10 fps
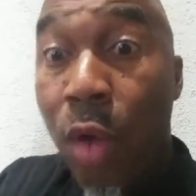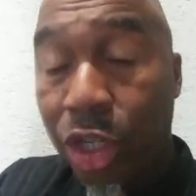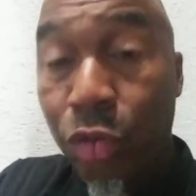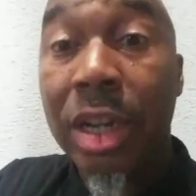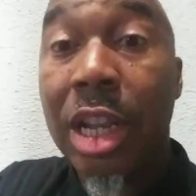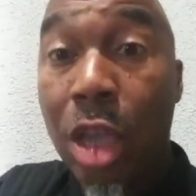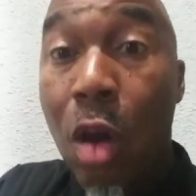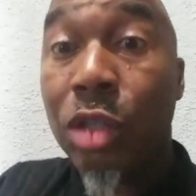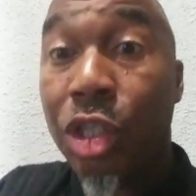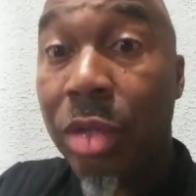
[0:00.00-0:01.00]
Which one
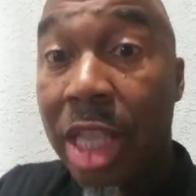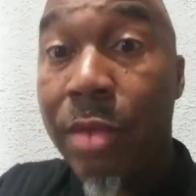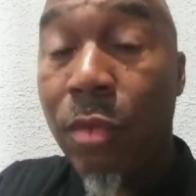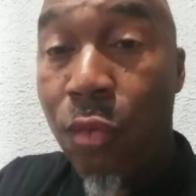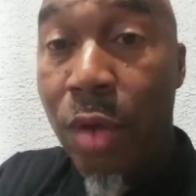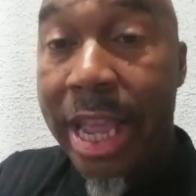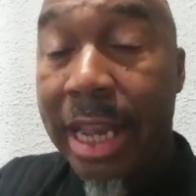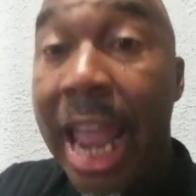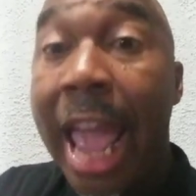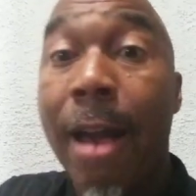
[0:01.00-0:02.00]
of those you think will
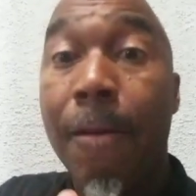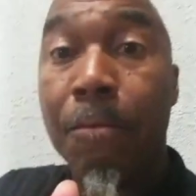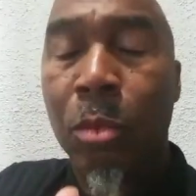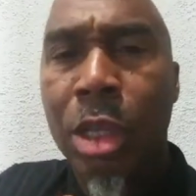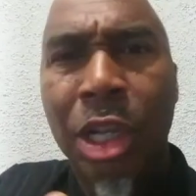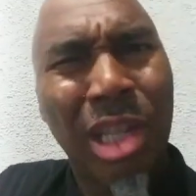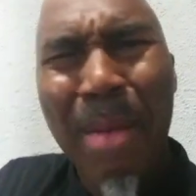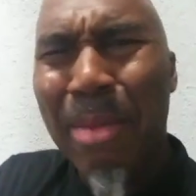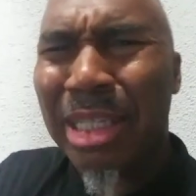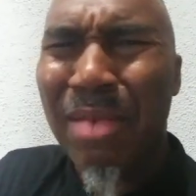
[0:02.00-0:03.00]
win? Now,
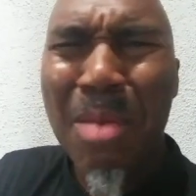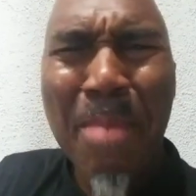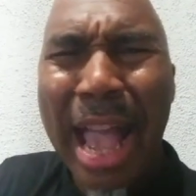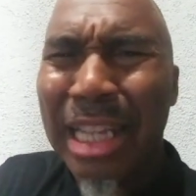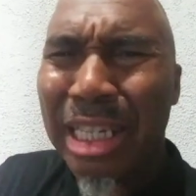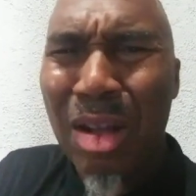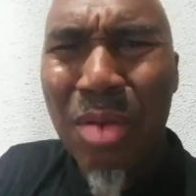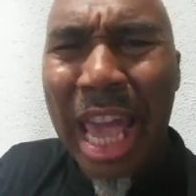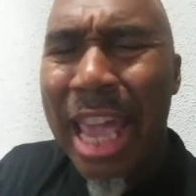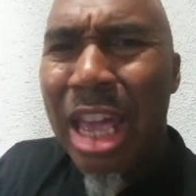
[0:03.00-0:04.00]
somebody would say, well,
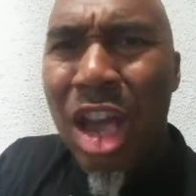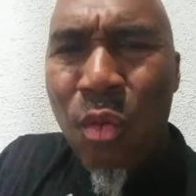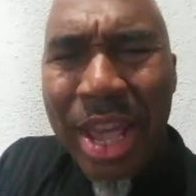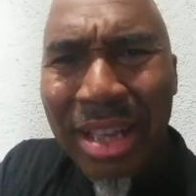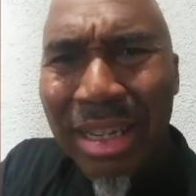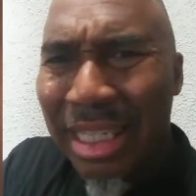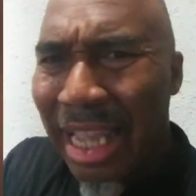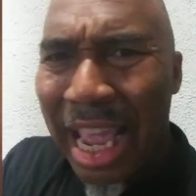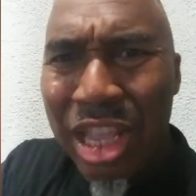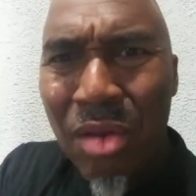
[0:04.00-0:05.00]
Magic, okay, we
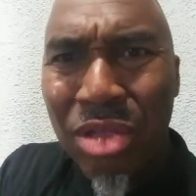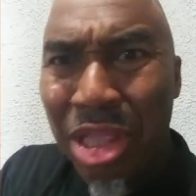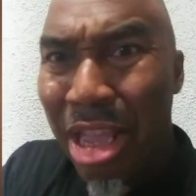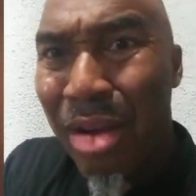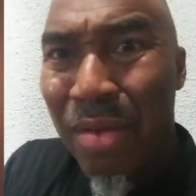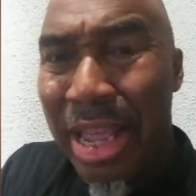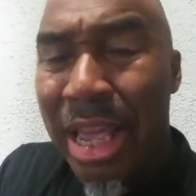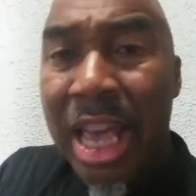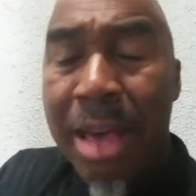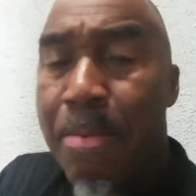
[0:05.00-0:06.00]
understand your
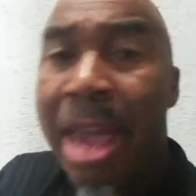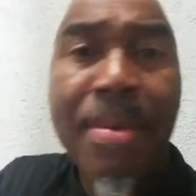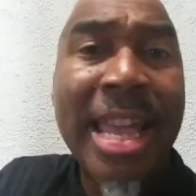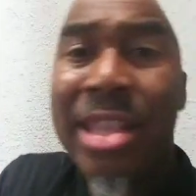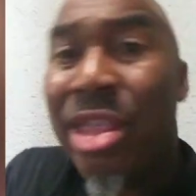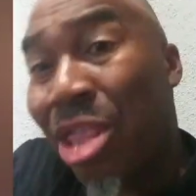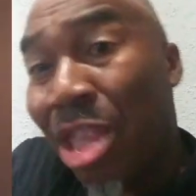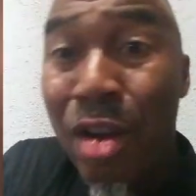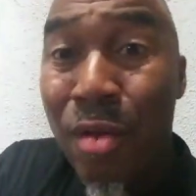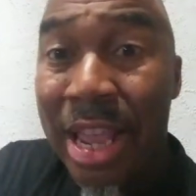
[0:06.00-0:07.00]
theory. Maybe in
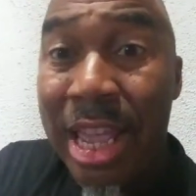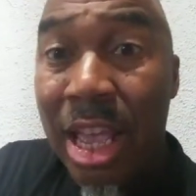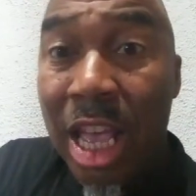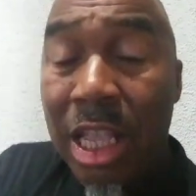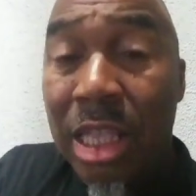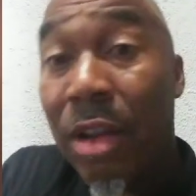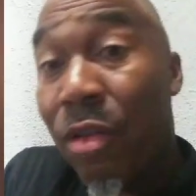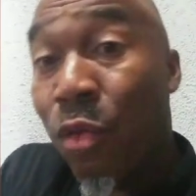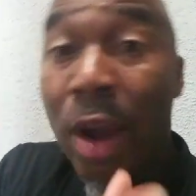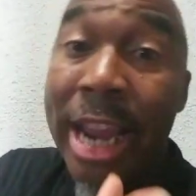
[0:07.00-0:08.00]
theory,
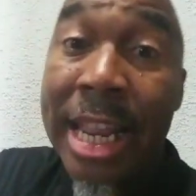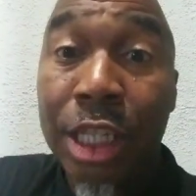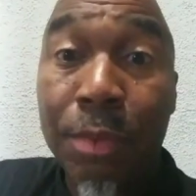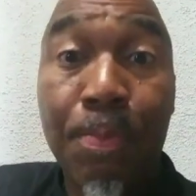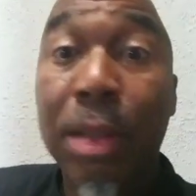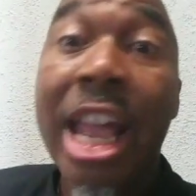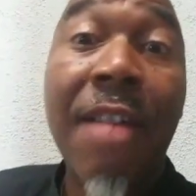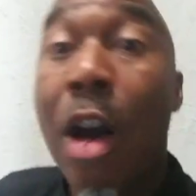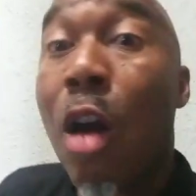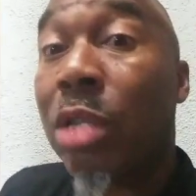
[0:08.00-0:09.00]
the greatest
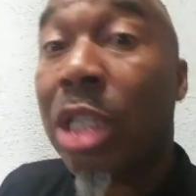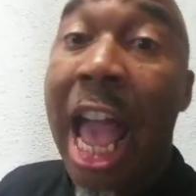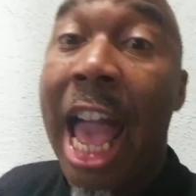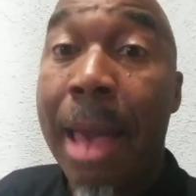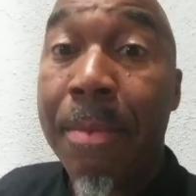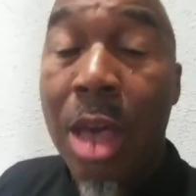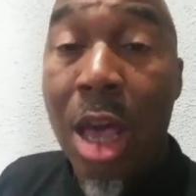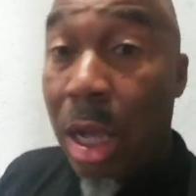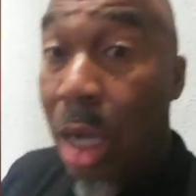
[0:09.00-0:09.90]
play of all time